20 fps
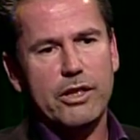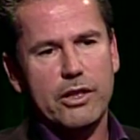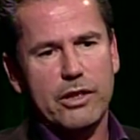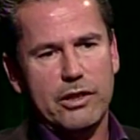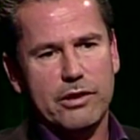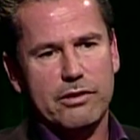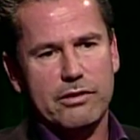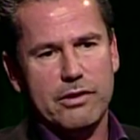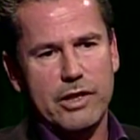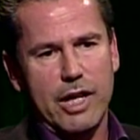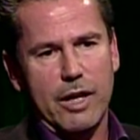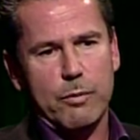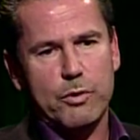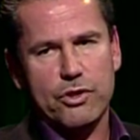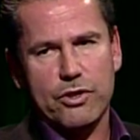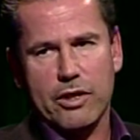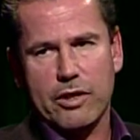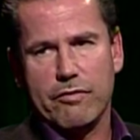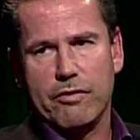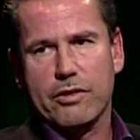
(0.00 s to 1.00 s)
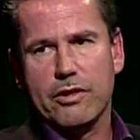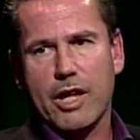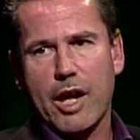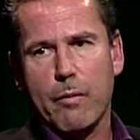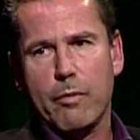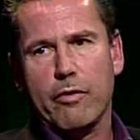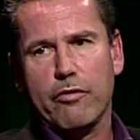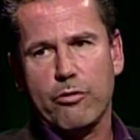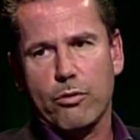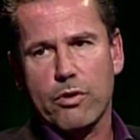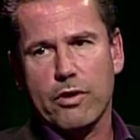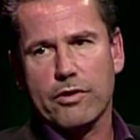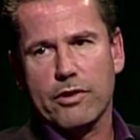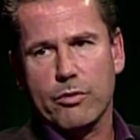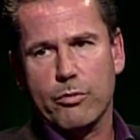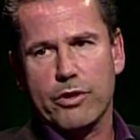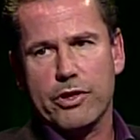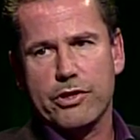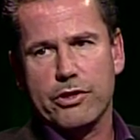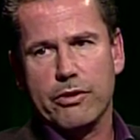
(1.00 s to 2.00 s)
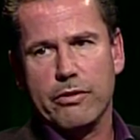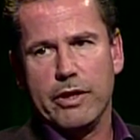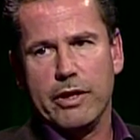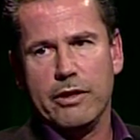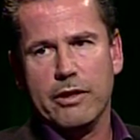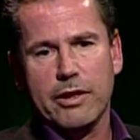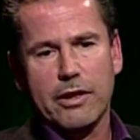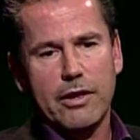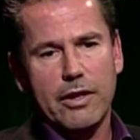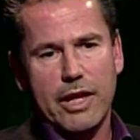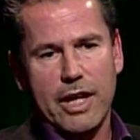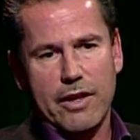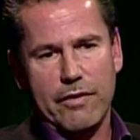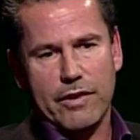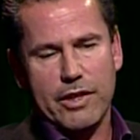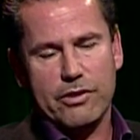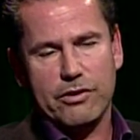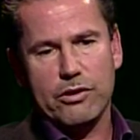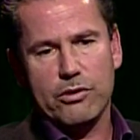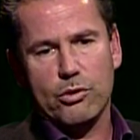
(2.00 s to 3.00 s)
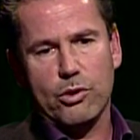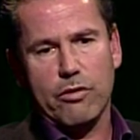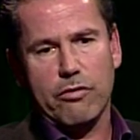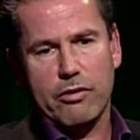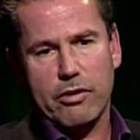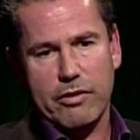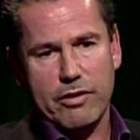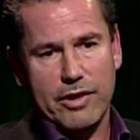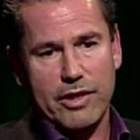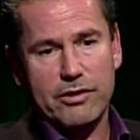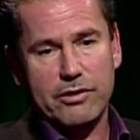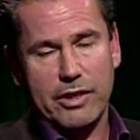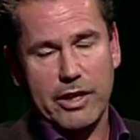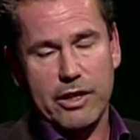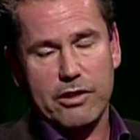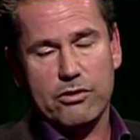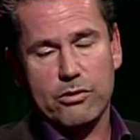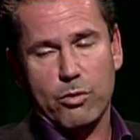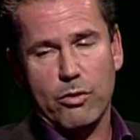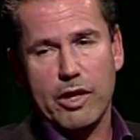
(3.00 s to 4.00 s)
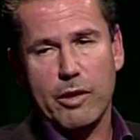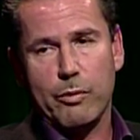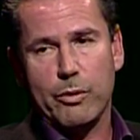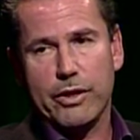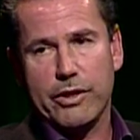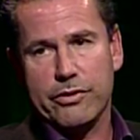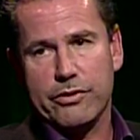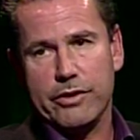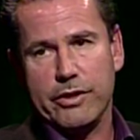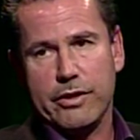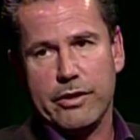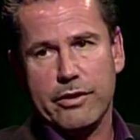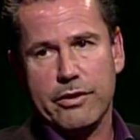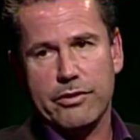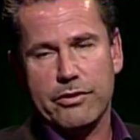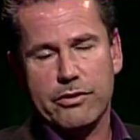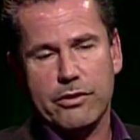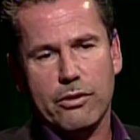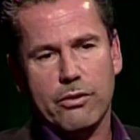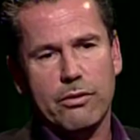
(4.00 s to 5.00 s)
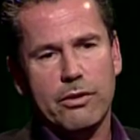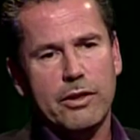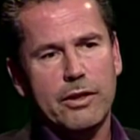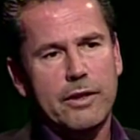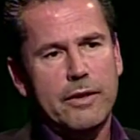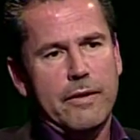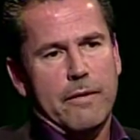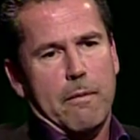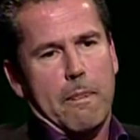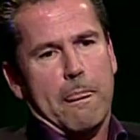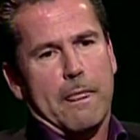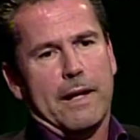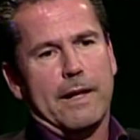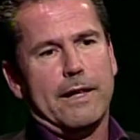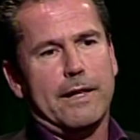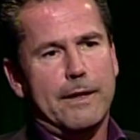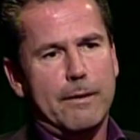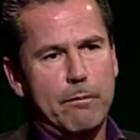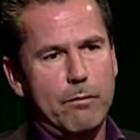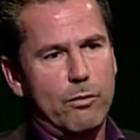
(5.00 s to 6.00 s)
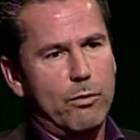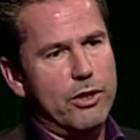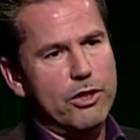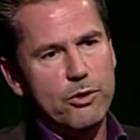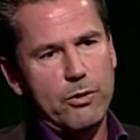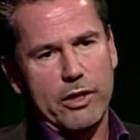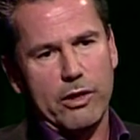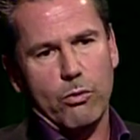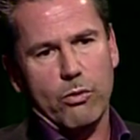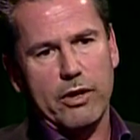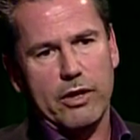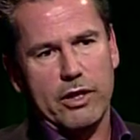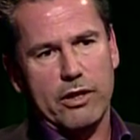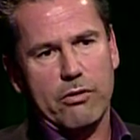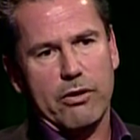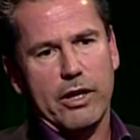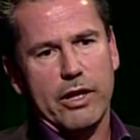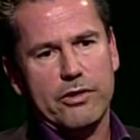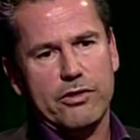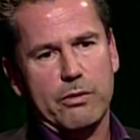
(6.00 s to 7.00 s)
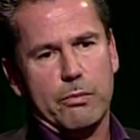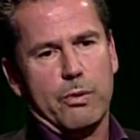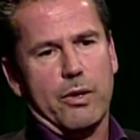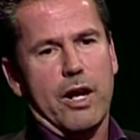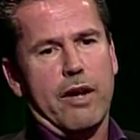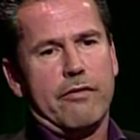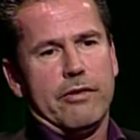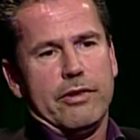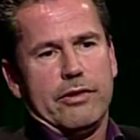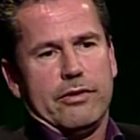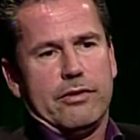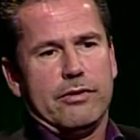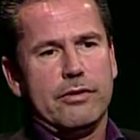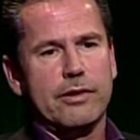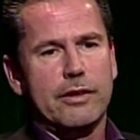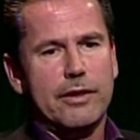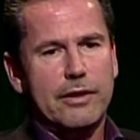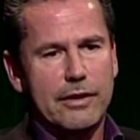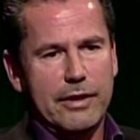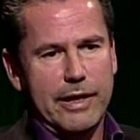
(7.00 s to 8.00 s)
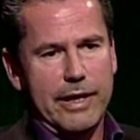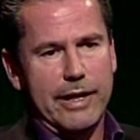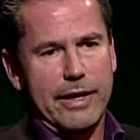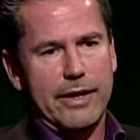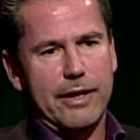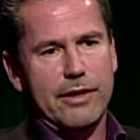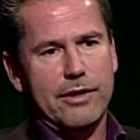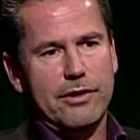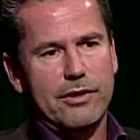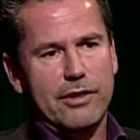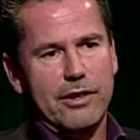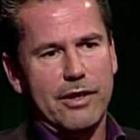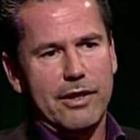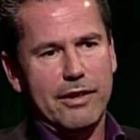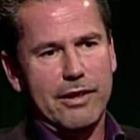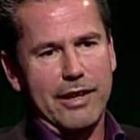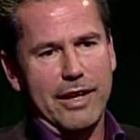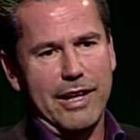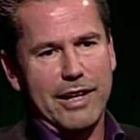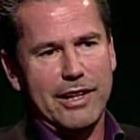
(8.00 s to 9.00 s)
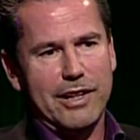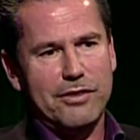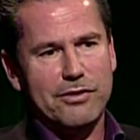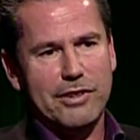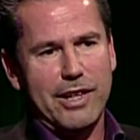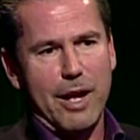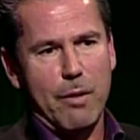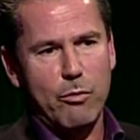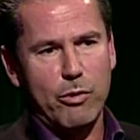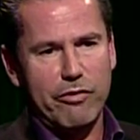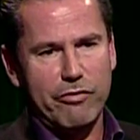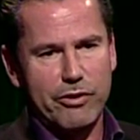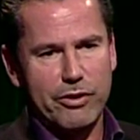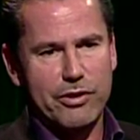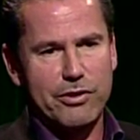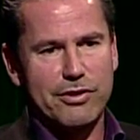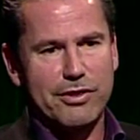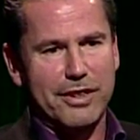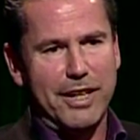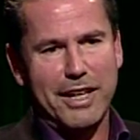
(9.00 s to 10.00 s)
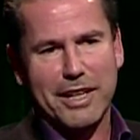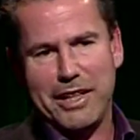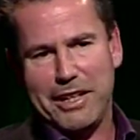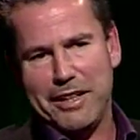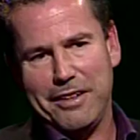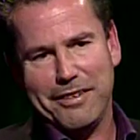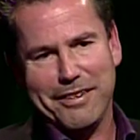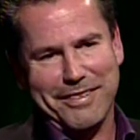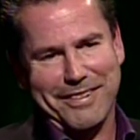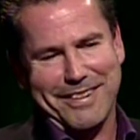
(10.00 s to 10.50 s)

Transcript: good snapshot of the type of work that we're doing. And this is over, in this case, 20 plus years. So we're doing our work across the province. And I guess Campbell River is lucky